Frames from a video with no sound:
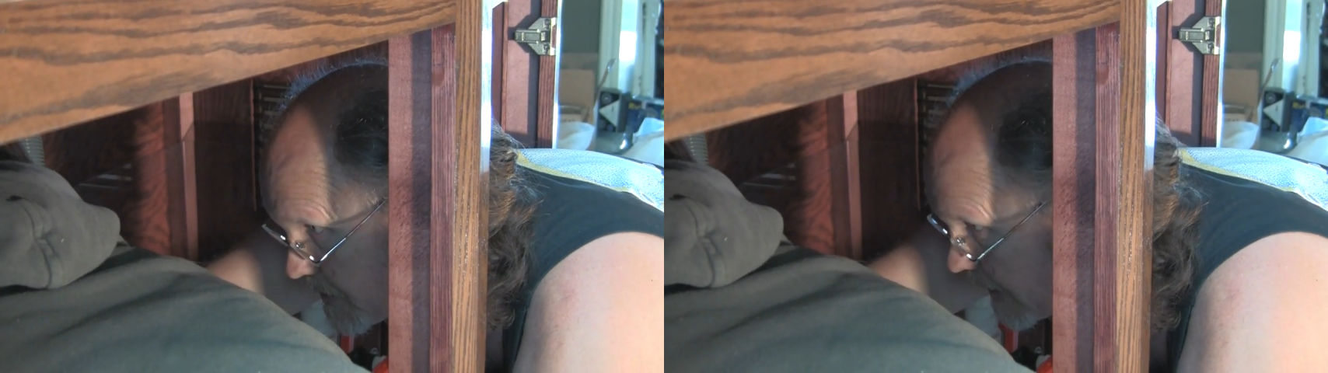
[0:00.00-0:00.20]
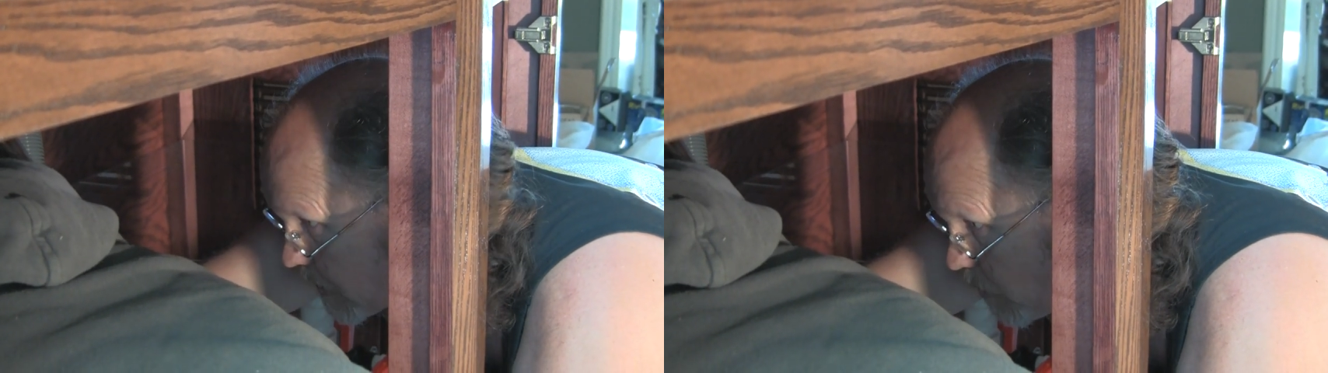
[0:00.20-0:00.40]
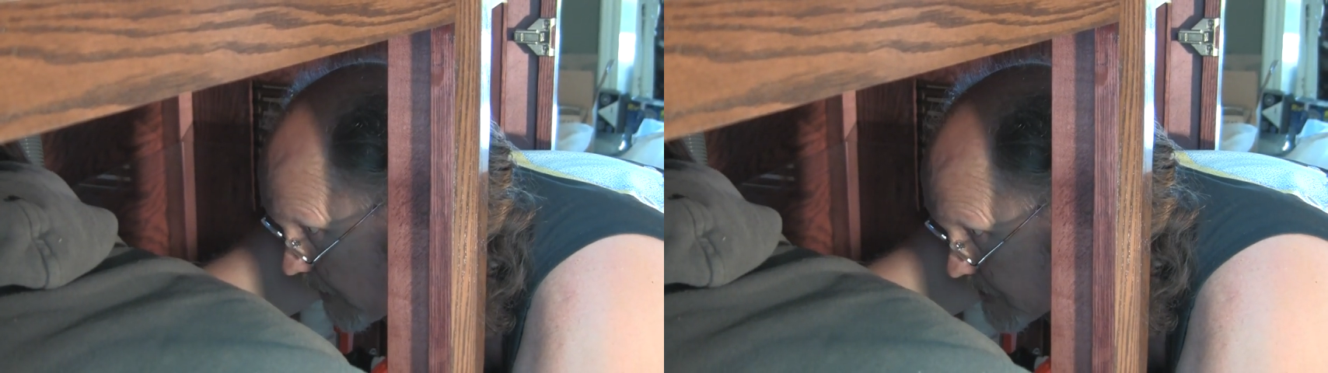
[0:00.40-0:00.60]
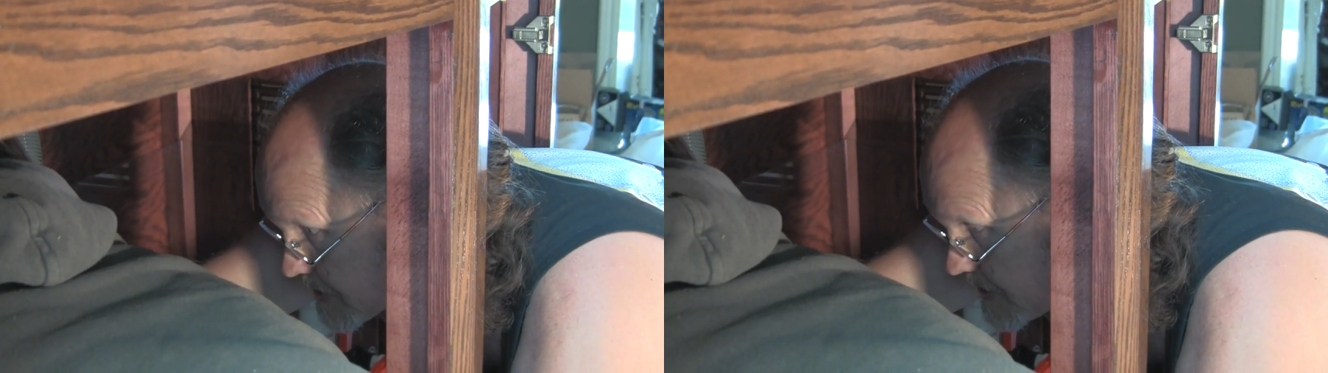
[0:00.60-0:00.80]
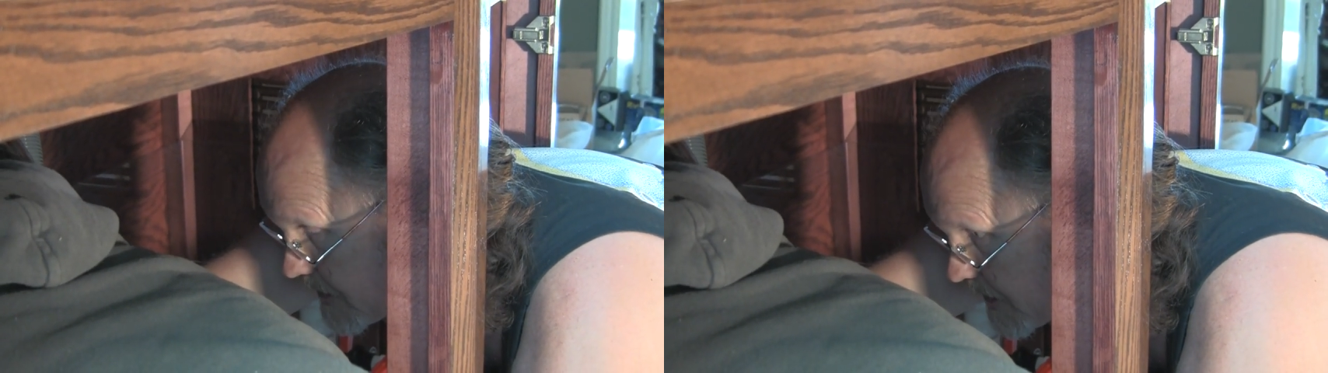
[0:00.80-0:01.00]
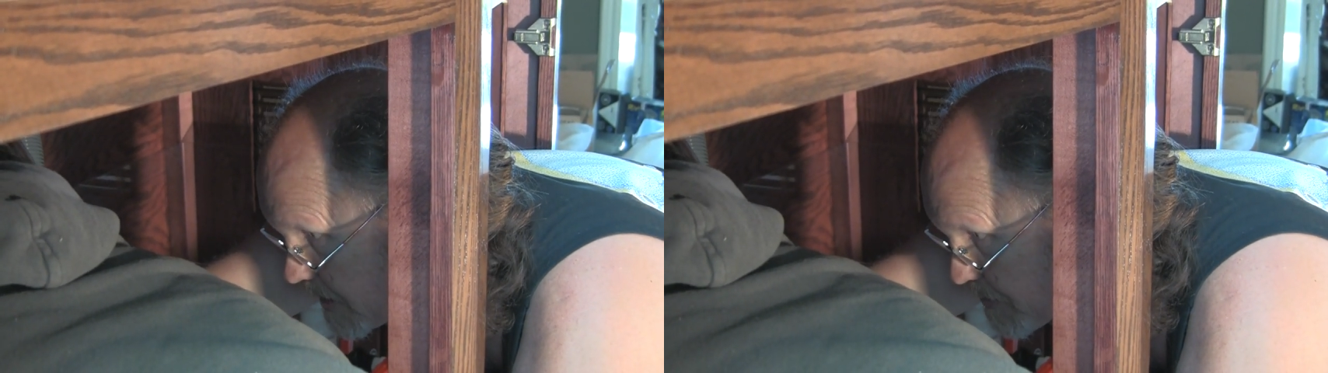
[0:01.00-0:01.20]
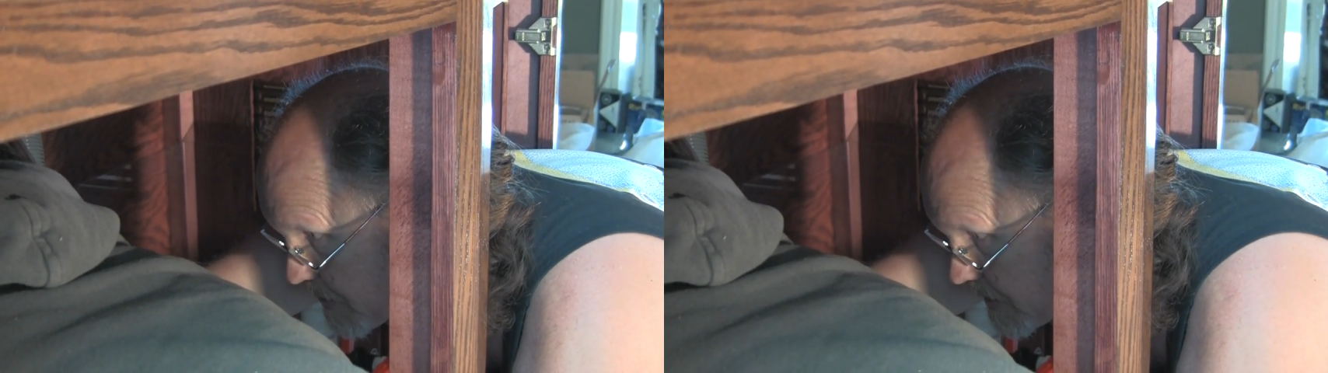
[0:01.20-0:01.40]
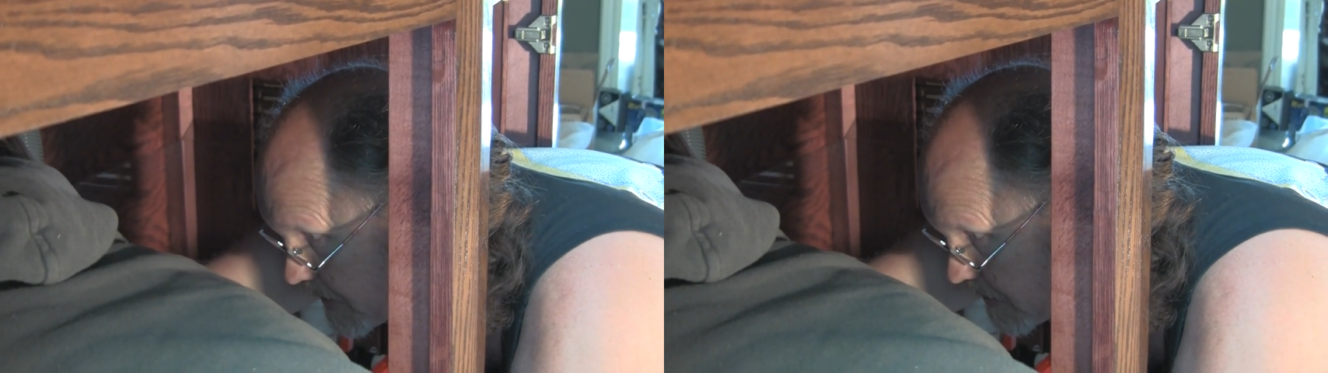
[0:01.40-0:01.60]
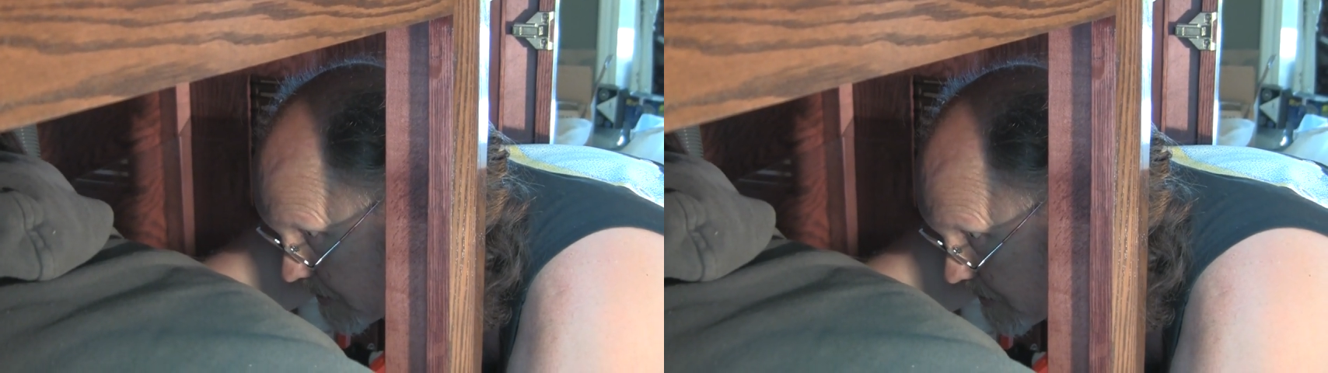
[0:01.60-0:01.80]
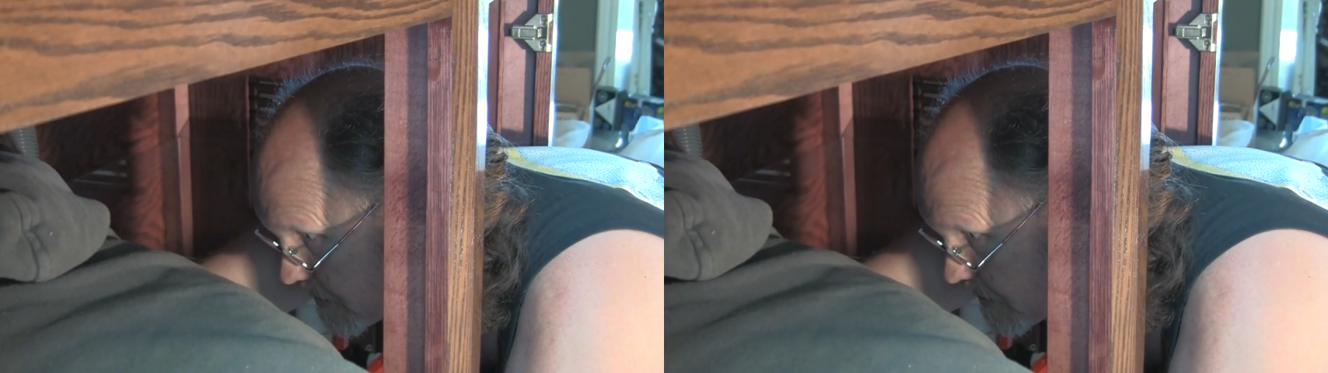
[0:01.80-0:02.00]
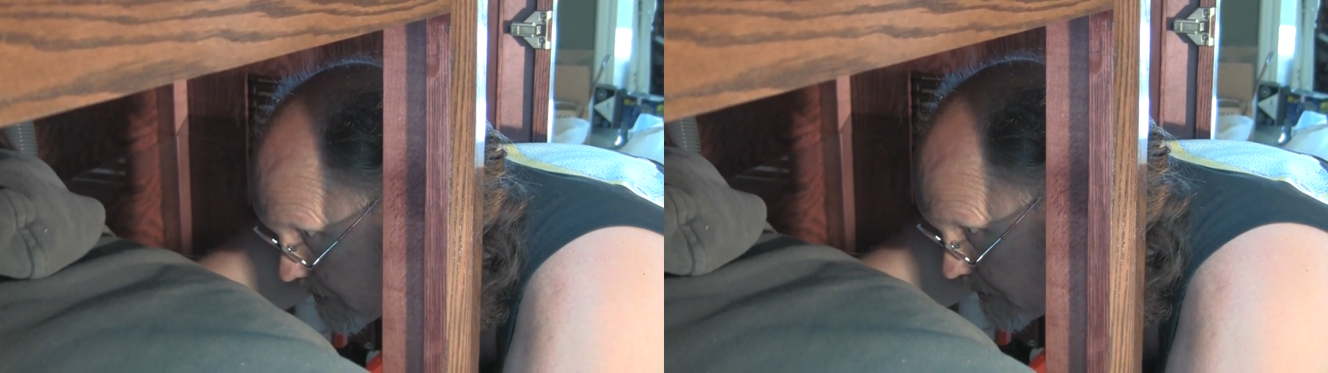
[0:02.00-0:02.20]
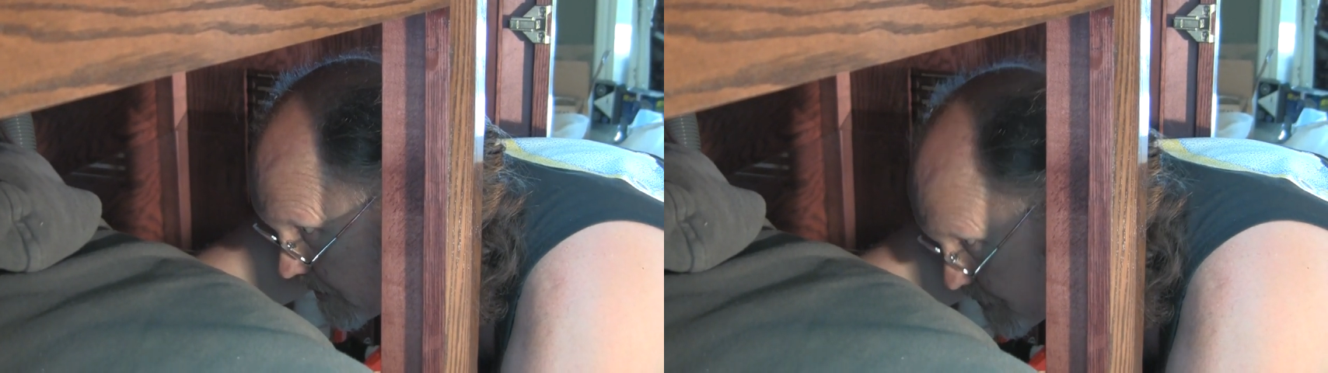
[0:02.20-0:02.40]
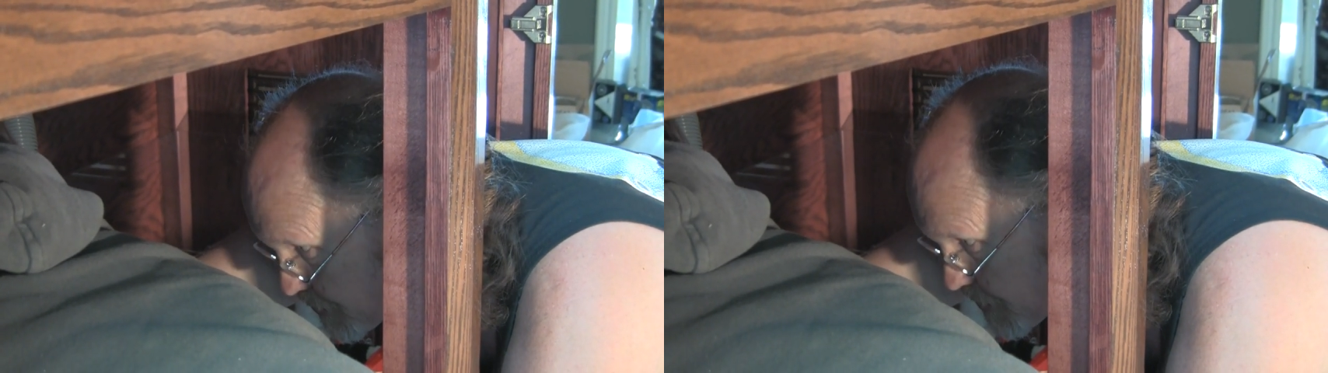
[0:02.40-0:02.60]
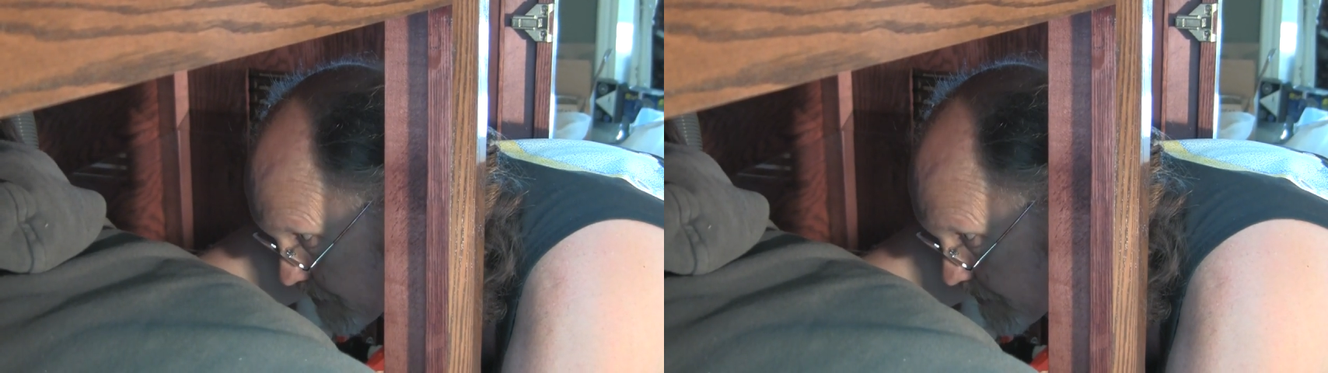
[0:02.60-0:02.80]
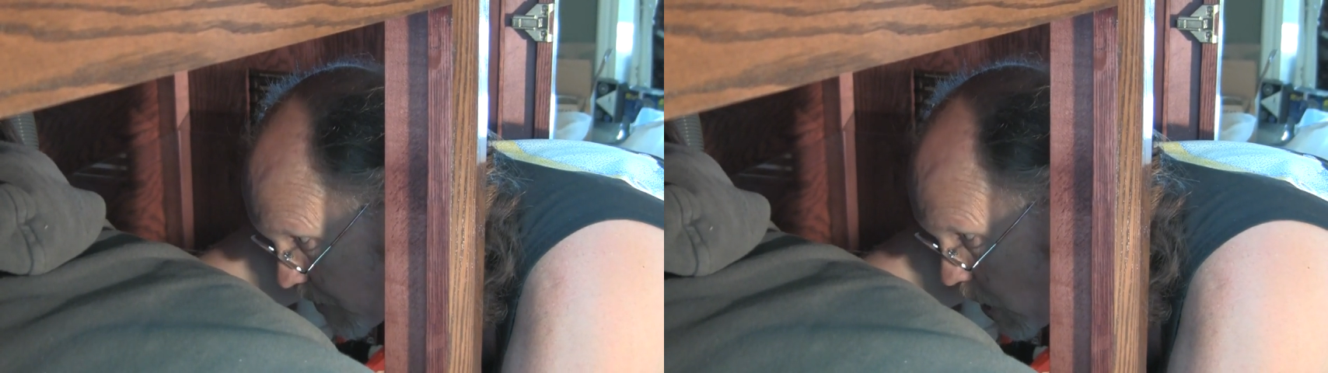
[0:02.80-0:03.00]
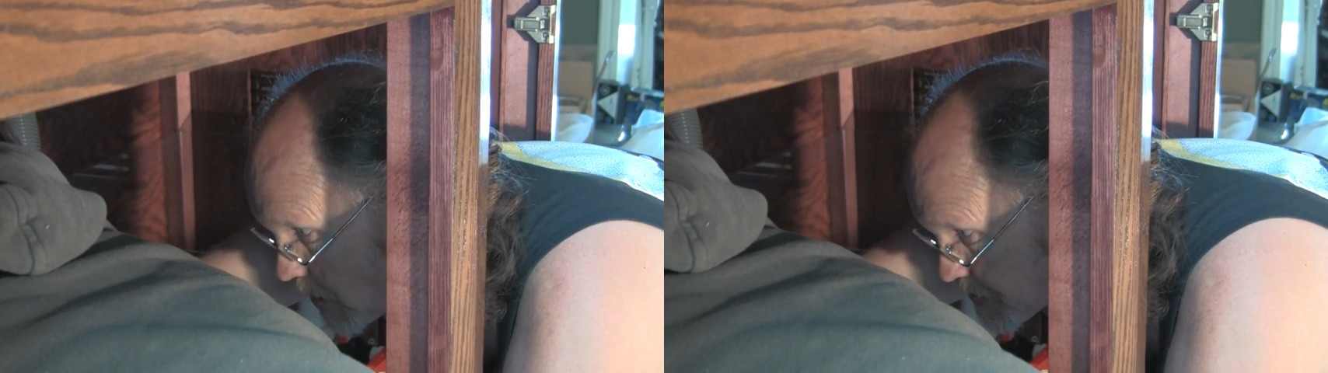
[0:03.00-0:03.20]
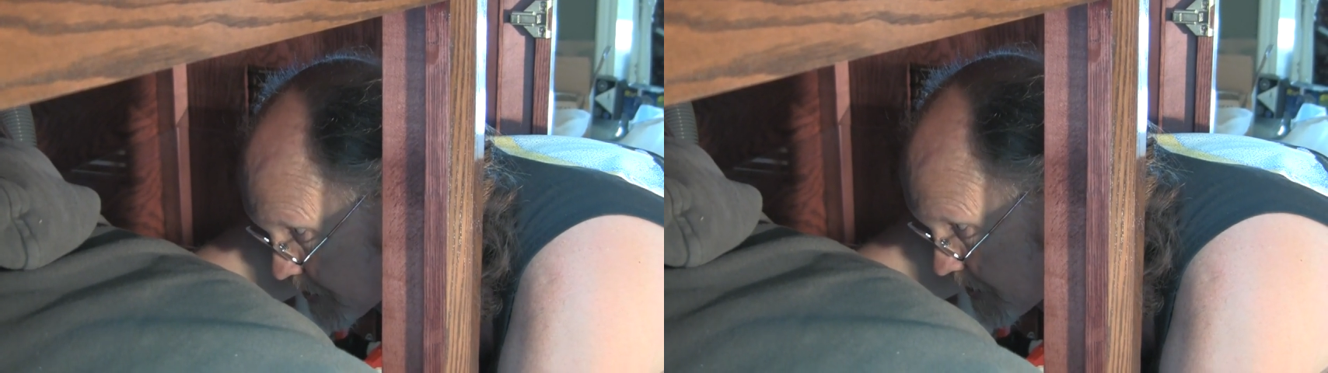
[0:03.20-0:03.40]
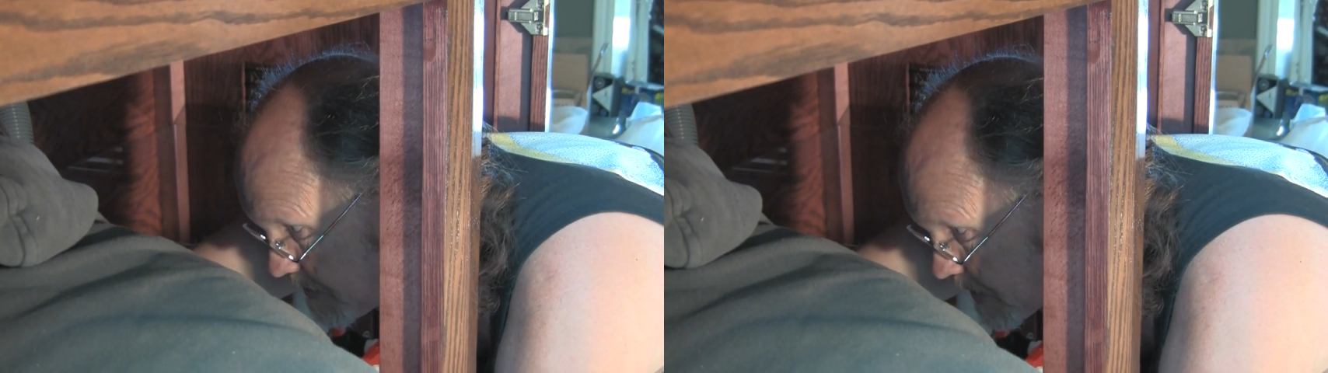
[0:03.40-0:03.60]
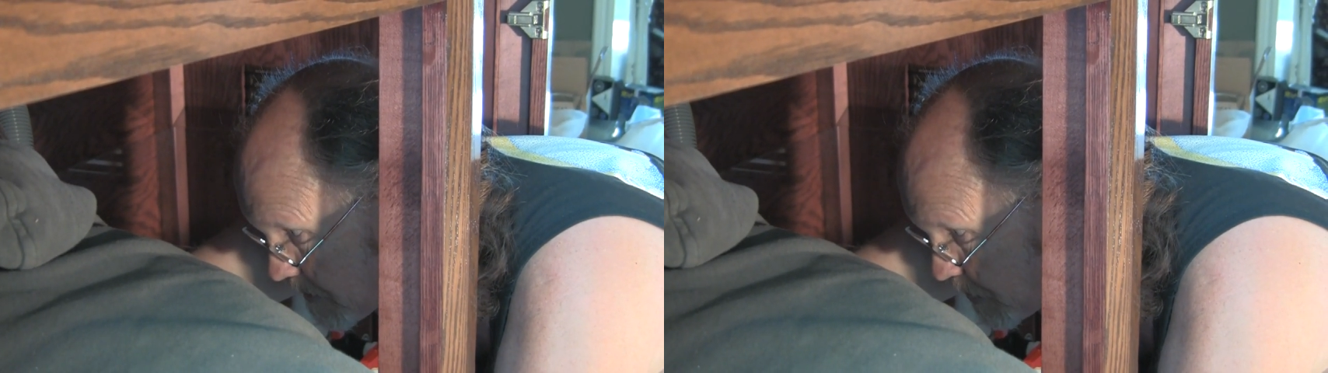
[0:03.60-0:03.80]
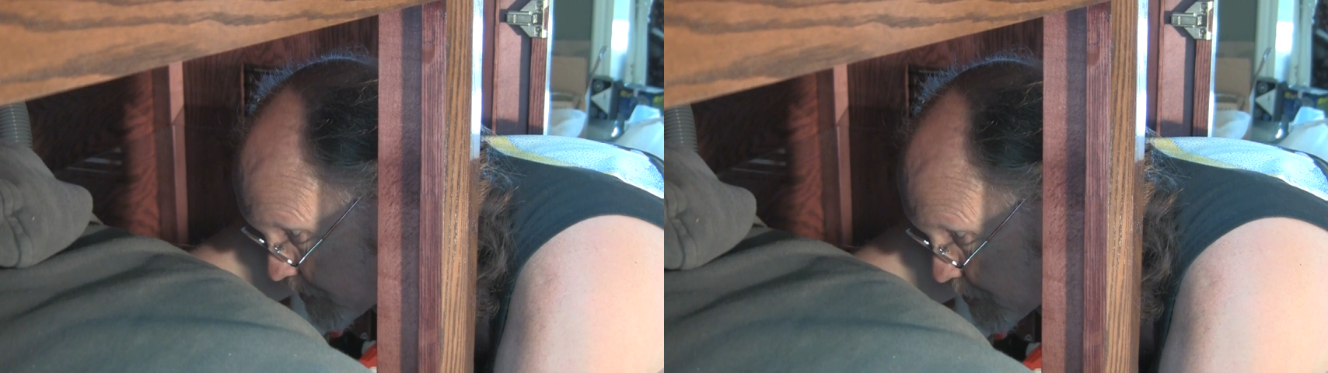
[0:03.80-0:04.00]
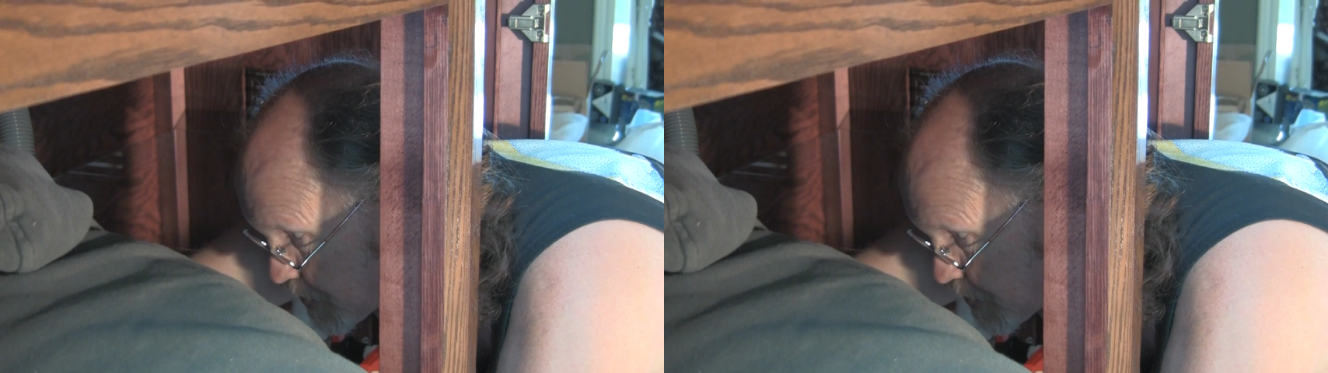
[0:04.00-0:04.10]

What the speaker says: (no speaker visible)